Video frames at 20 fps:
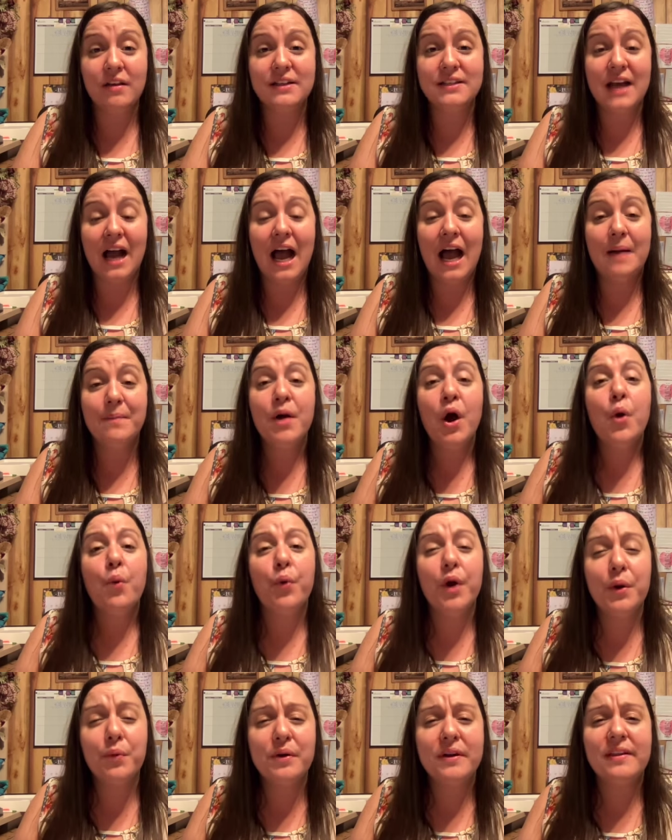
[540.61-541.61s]
the time,
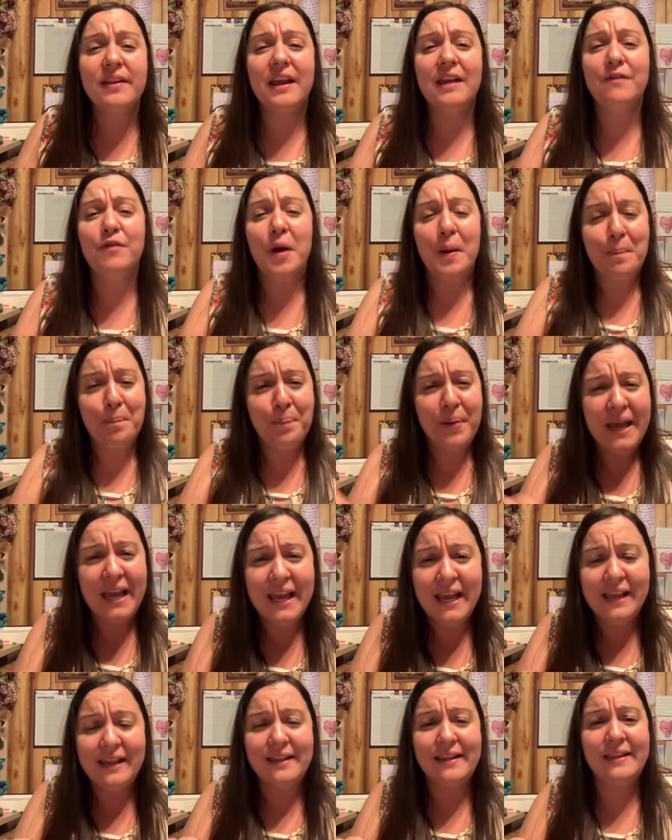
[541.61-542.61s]
we receive
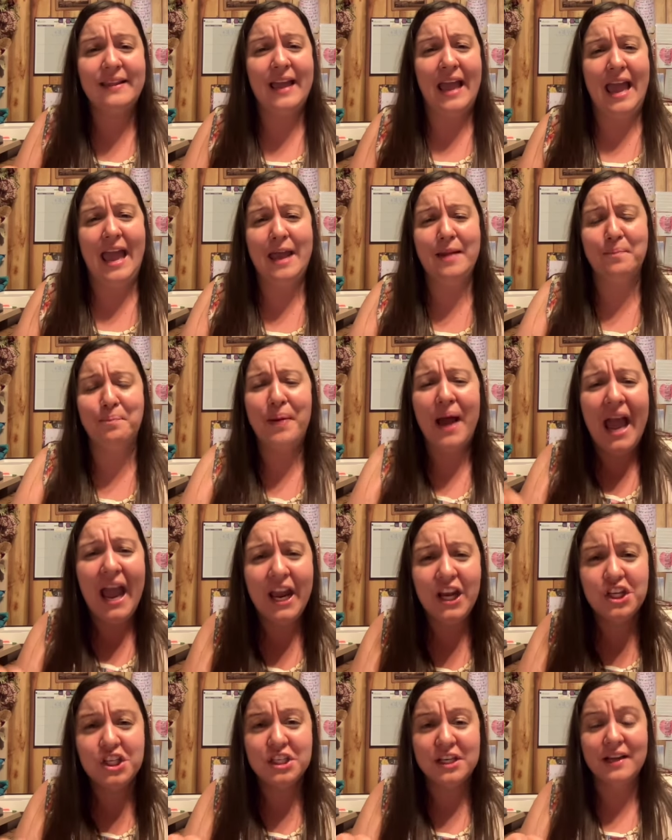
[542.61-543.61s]
peace and
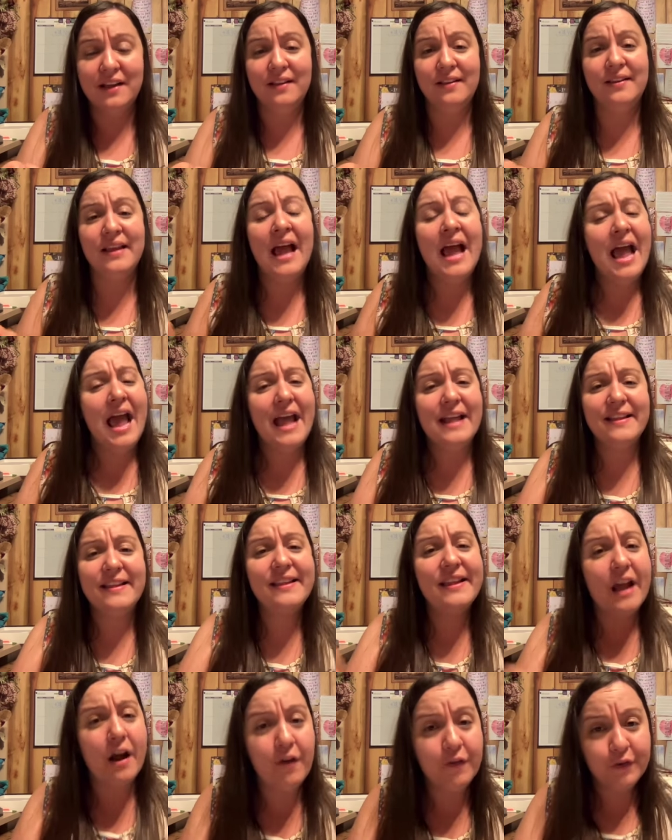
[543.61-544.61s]
patience and
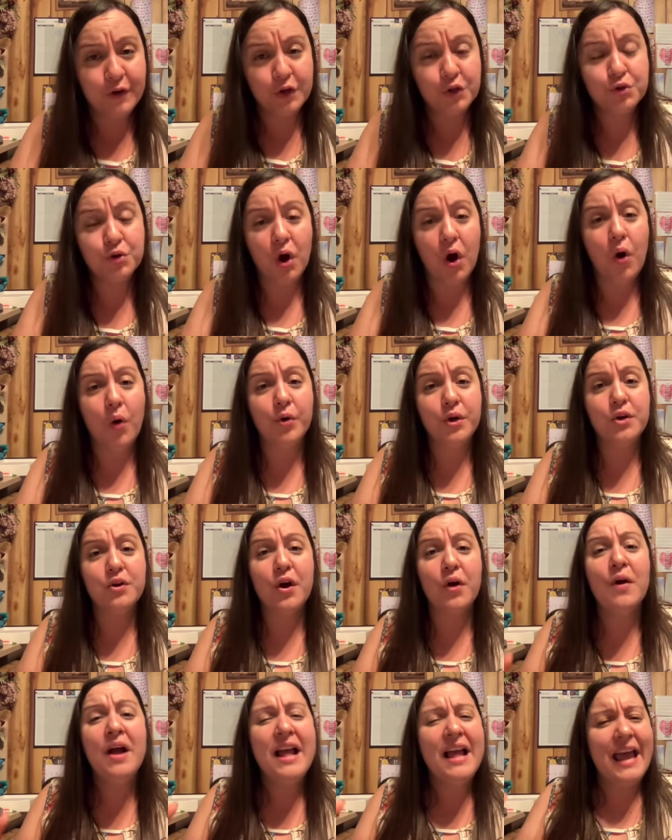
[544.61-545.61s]
self control, you
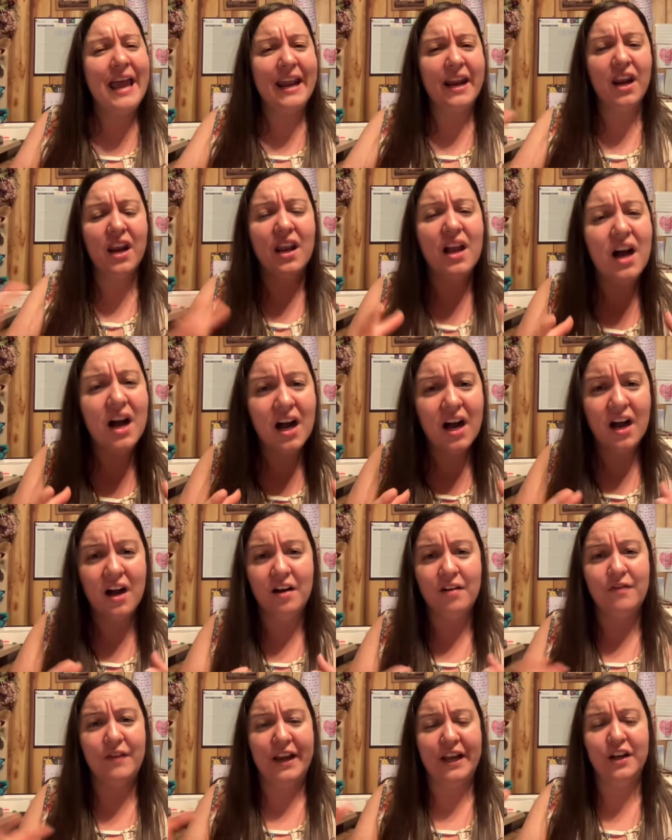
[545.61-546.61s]
know, and
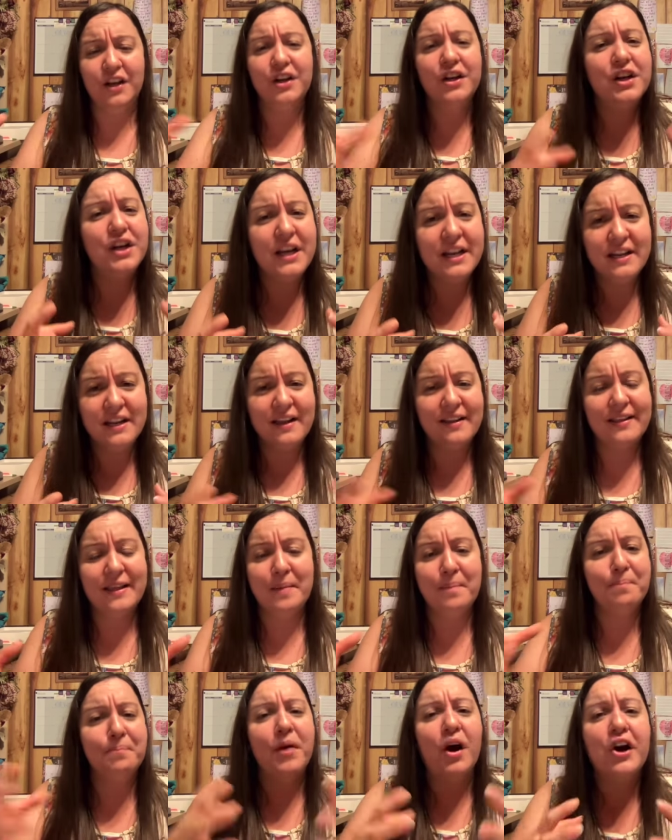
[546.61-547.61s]
love and goodness
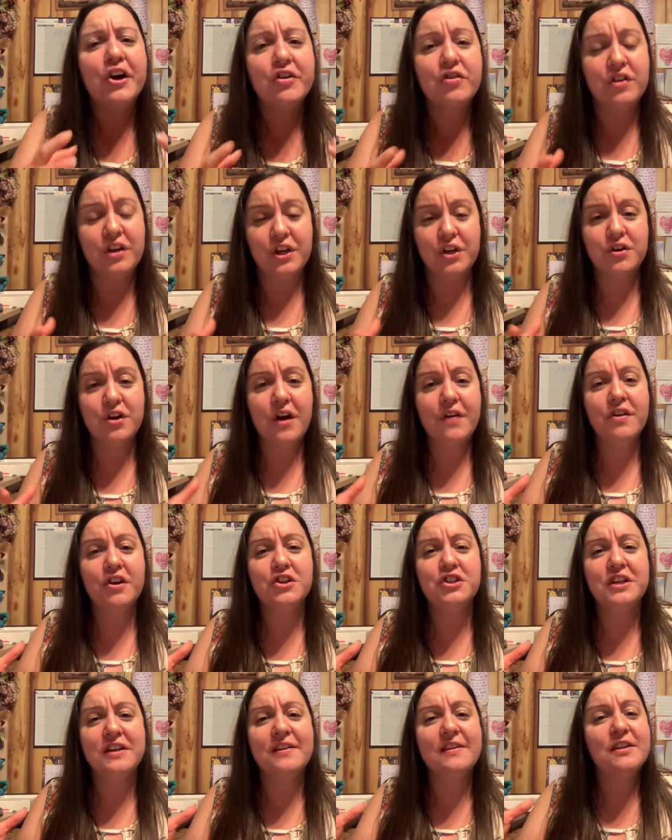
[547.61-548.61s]
and mercy. You know,
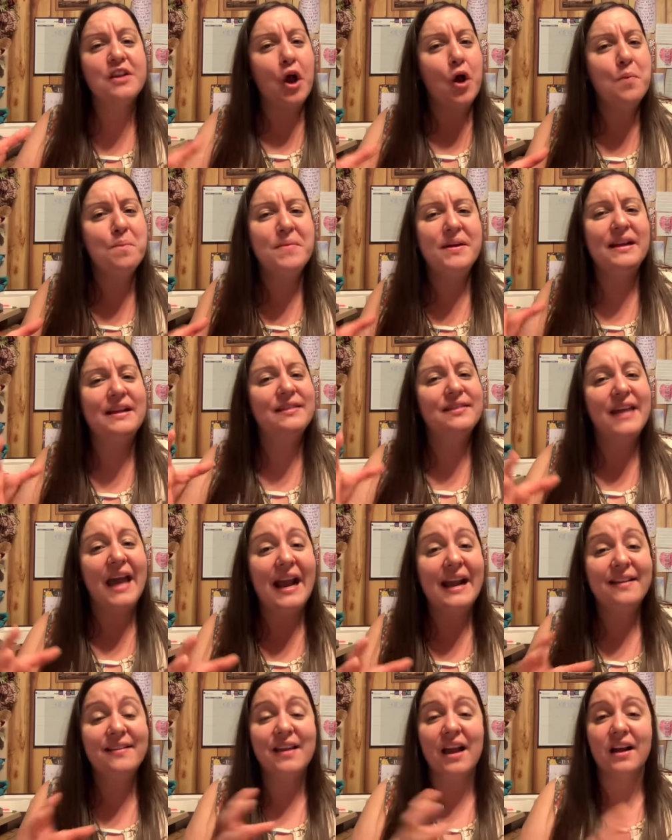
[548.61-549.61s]
there's just so many
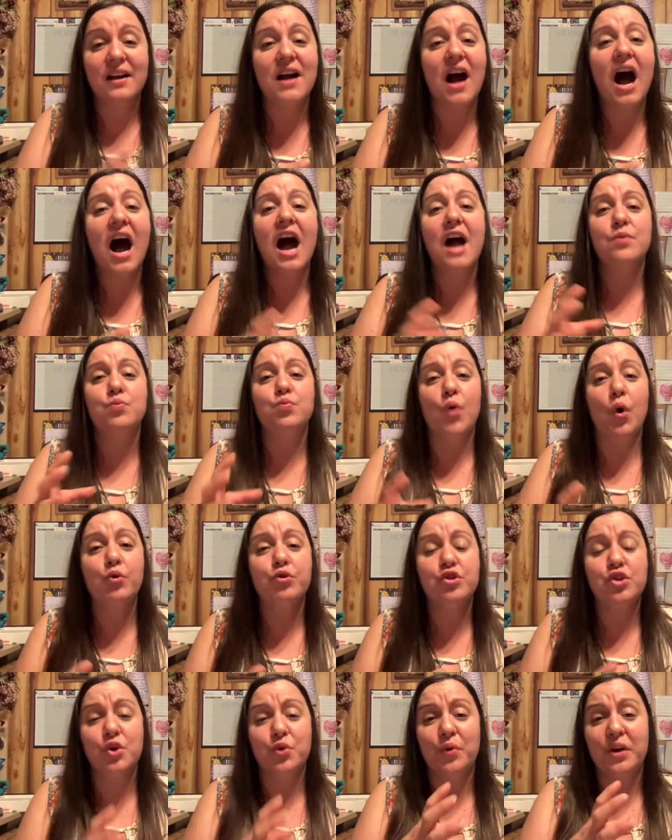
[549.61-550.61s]
things that God wants
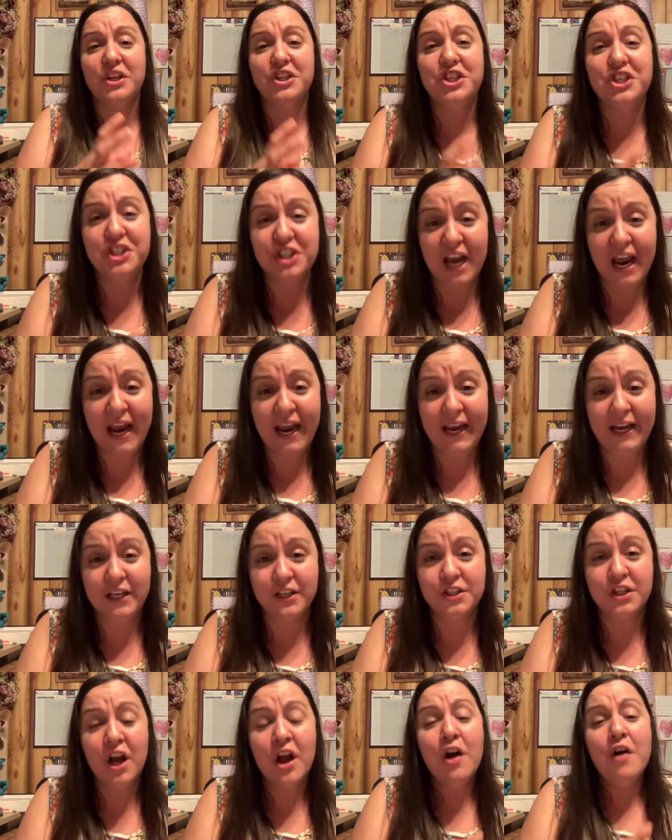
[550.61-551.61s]
to
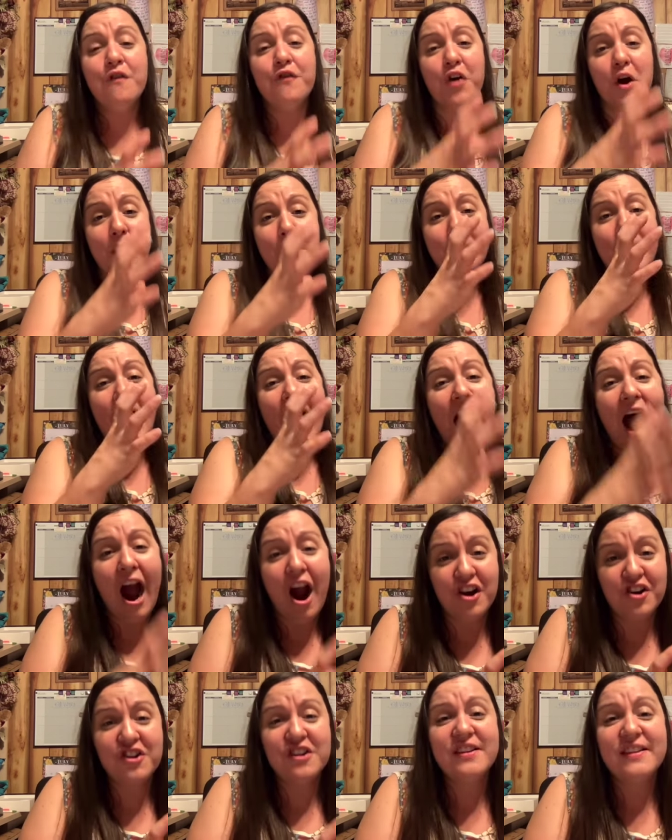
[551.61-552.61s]
exchange from
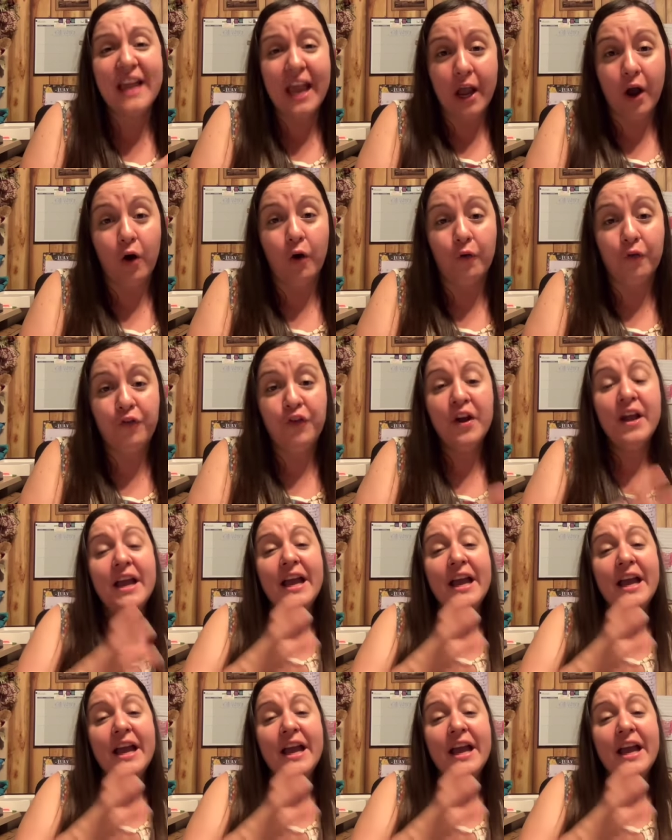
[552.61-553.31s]
ourself